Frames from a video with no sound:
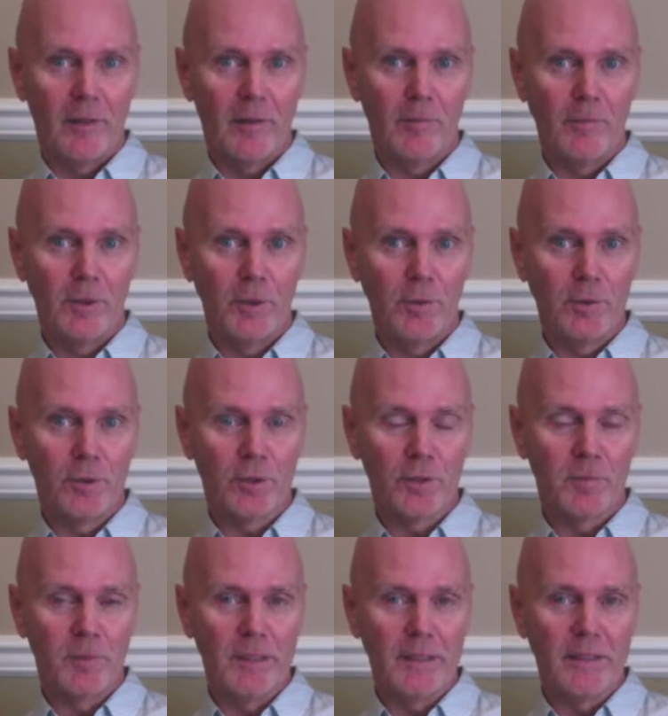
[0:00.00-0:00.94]
You should
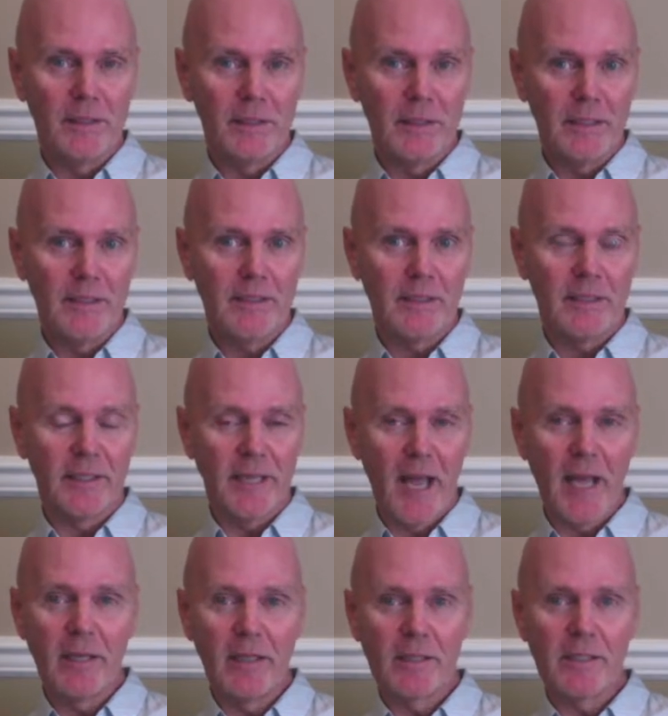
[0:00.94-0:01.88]
be deleting and
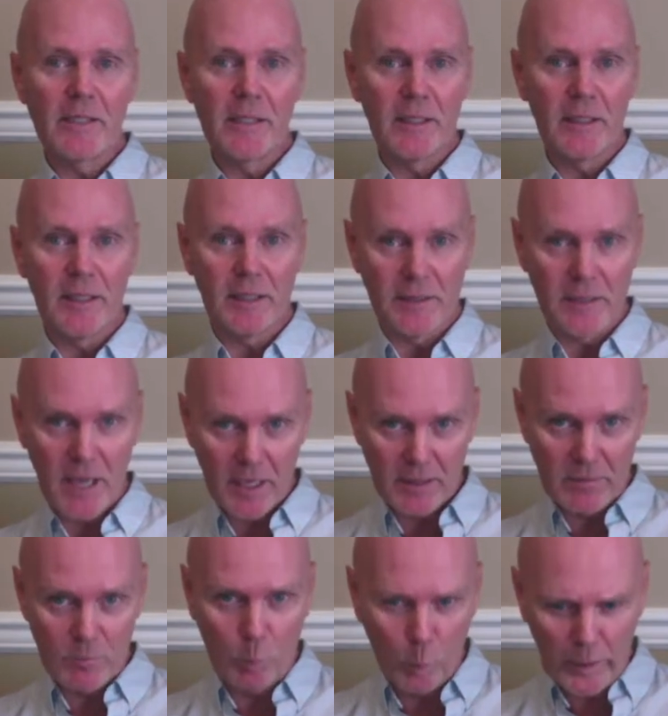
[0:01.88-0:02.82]
editing and
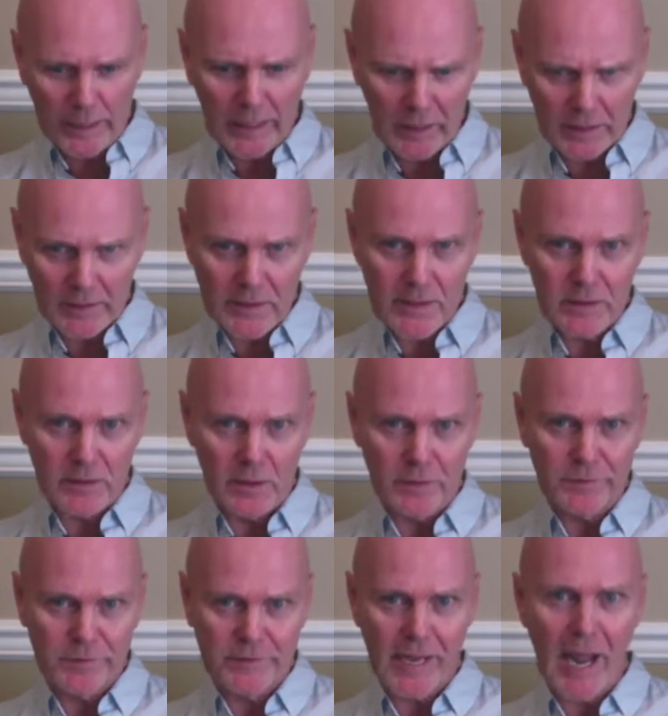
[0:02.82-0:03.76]
whittling
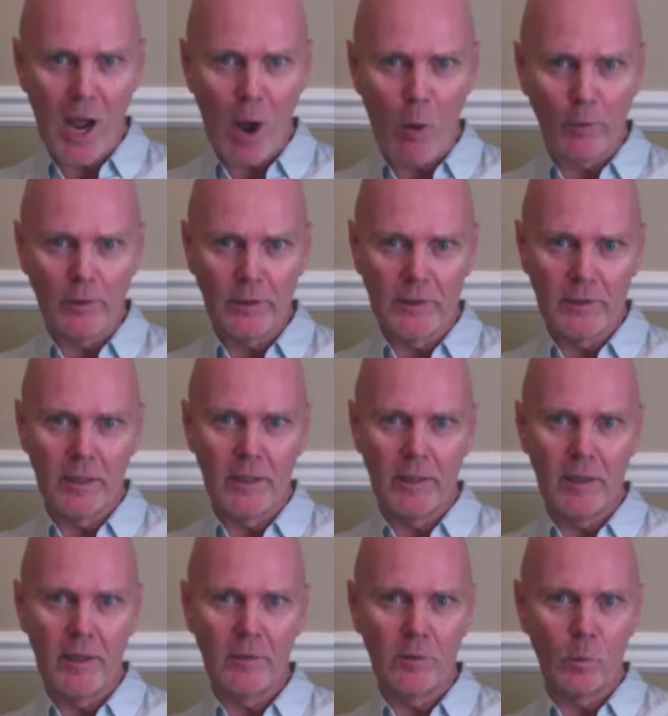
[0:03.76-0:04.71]
stuff down
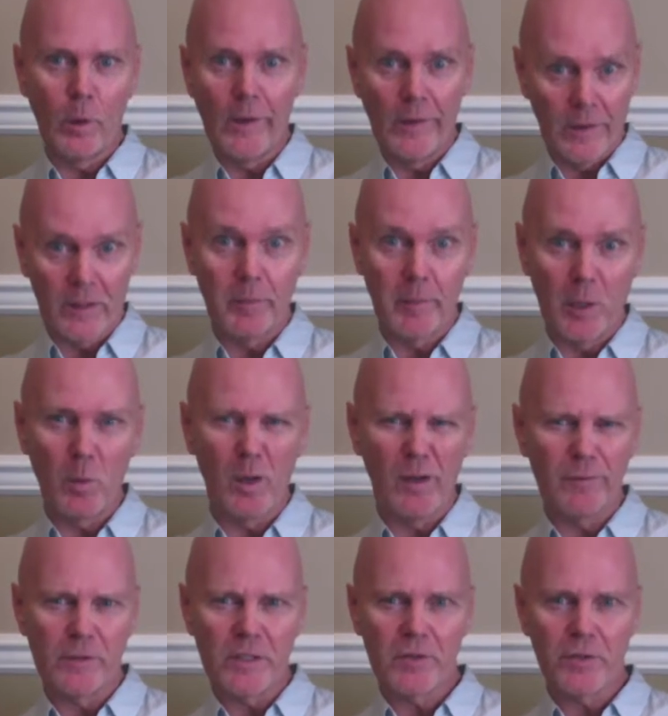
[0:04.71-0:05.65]
in a way that can be quite
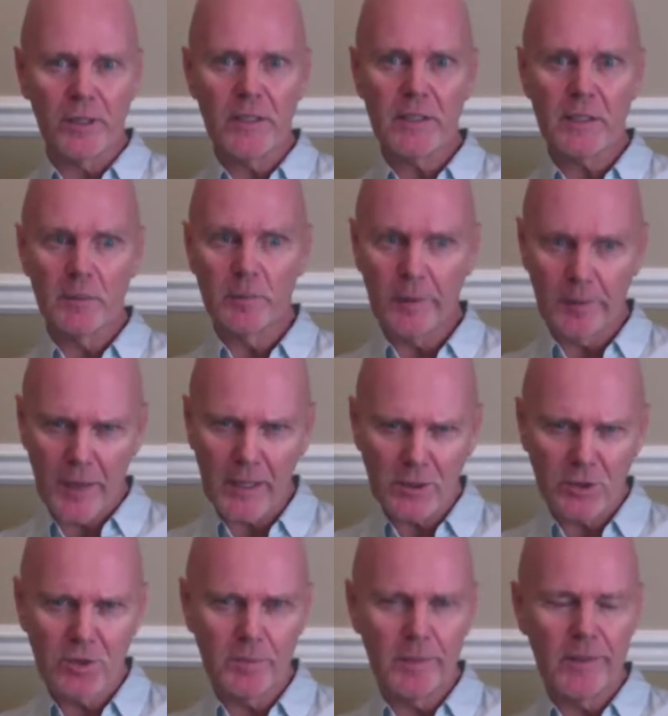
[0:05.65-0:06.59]
frustrating, but that
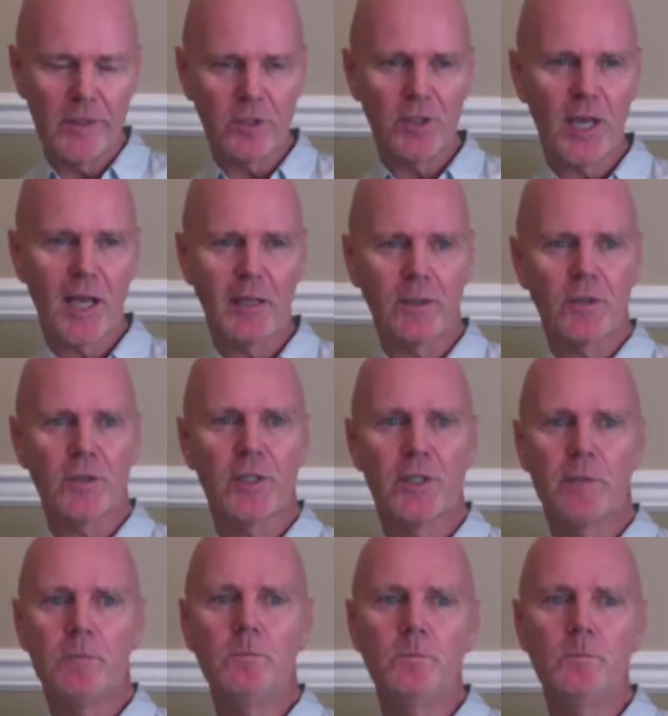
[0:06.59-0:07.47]
should be the challenge here.